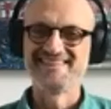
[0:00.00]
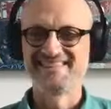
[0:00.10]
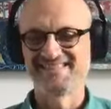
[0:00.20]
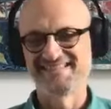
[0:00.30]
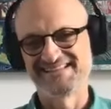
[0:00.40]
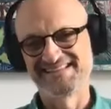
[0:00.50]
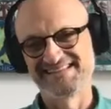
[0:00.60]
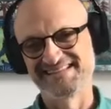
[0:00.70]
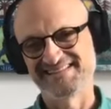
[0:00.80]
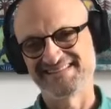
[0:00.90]
it.
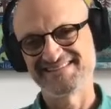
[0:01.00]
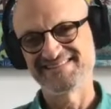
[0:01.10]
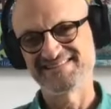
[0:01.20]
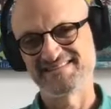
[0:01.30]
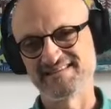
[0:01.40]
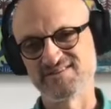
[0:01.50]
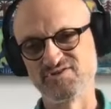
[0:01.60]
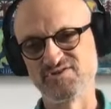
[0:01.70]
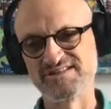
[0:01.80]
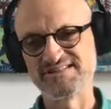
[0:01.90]
That's,
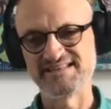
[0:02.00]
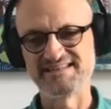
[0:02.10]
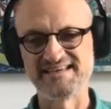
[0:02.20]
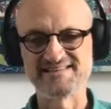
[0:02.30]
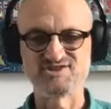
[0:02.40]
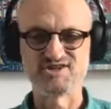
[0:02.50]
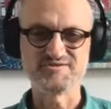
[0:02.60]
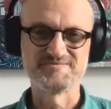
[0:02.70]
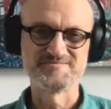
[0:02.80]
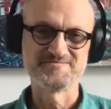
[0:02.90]
it's good you said
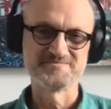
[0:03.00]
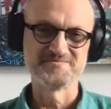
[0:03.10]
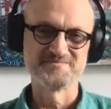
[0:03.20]
yes, Joe.